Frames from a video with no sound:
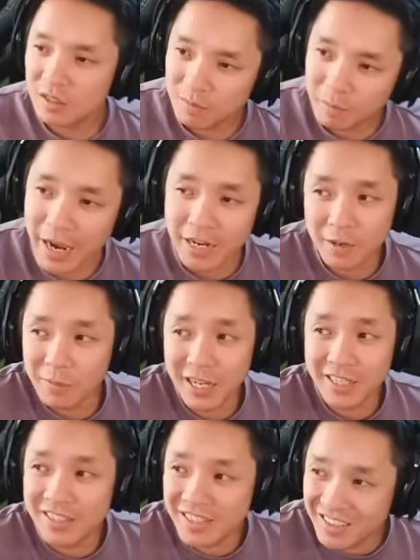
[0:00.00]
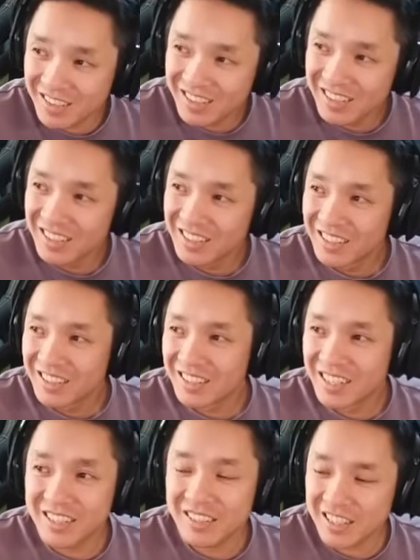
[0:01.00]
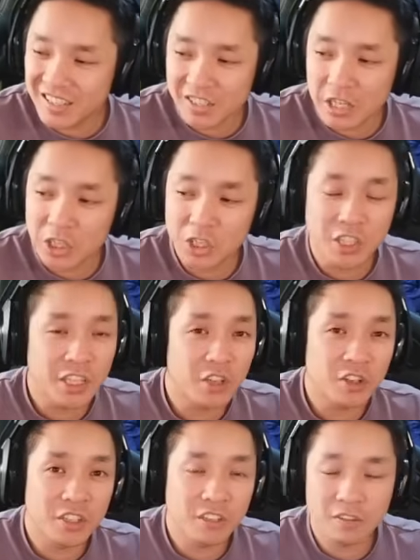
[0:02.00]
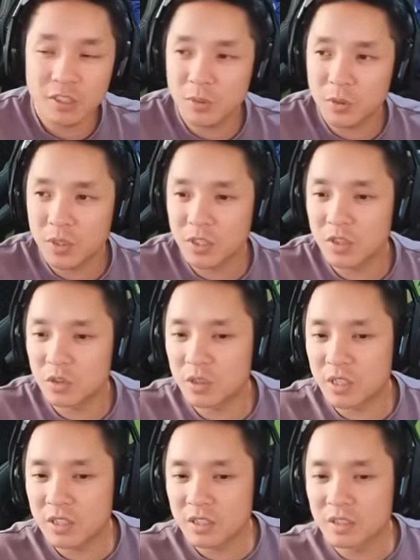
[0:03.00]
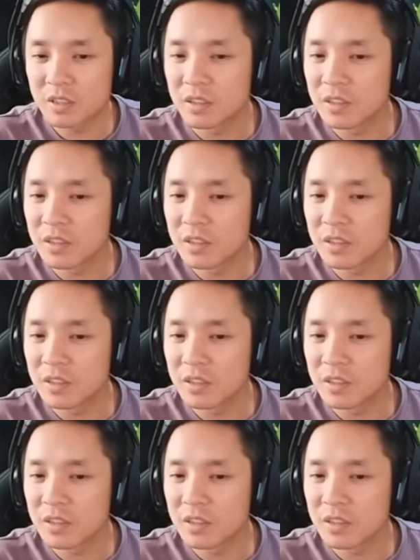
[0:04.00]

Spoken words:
Magnemites. That's essentially the only difference between these two decks.